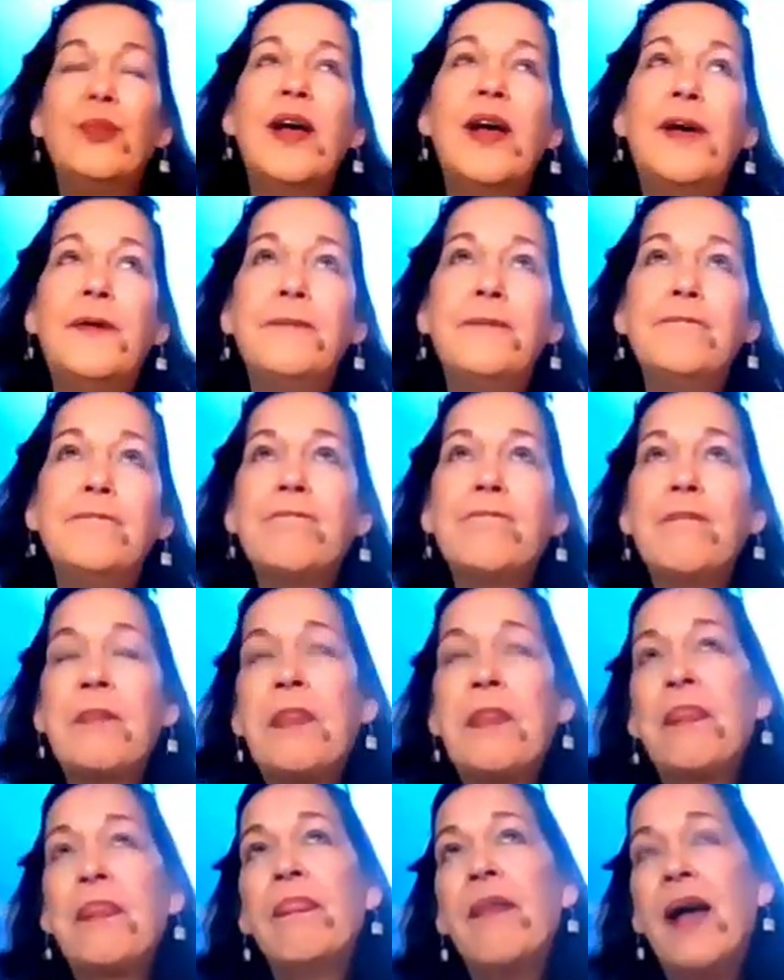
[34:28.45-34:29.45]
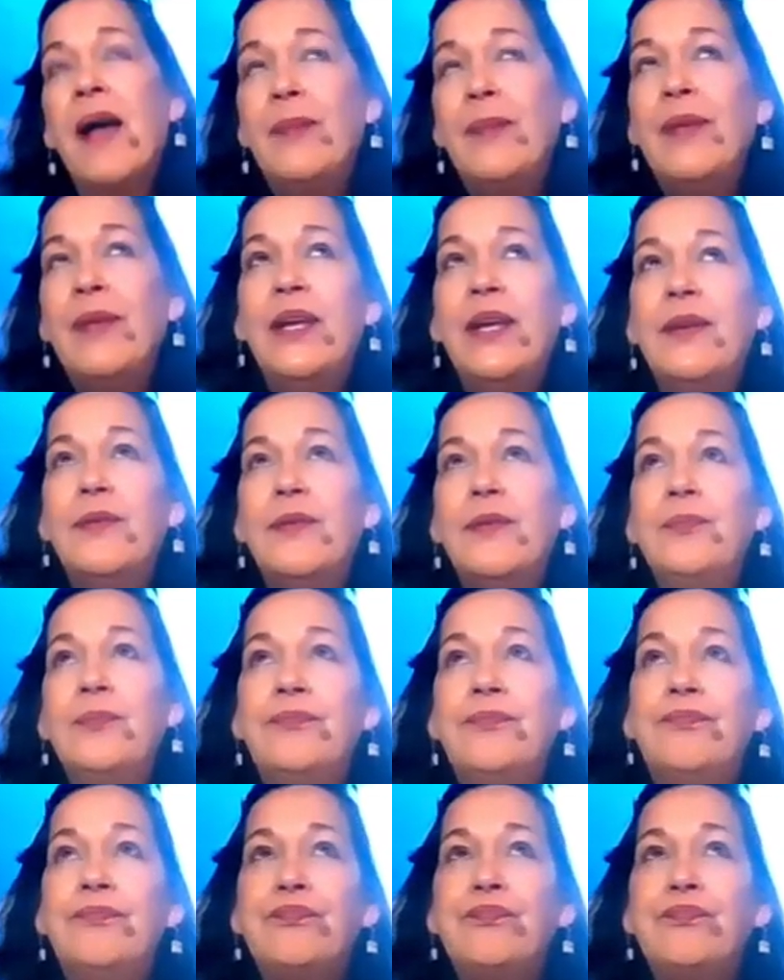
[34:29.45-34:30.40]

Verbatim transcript: Well, I mean,